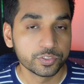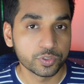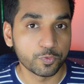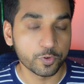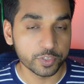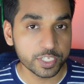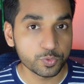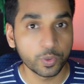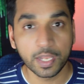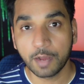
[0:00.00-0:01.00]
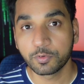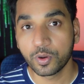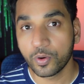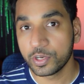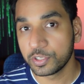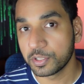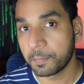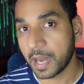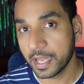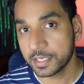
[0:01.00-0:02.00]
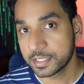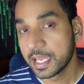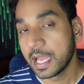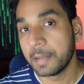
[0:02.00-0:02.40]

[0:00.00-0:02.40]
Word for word: So for this, we'll have to go into the BIOS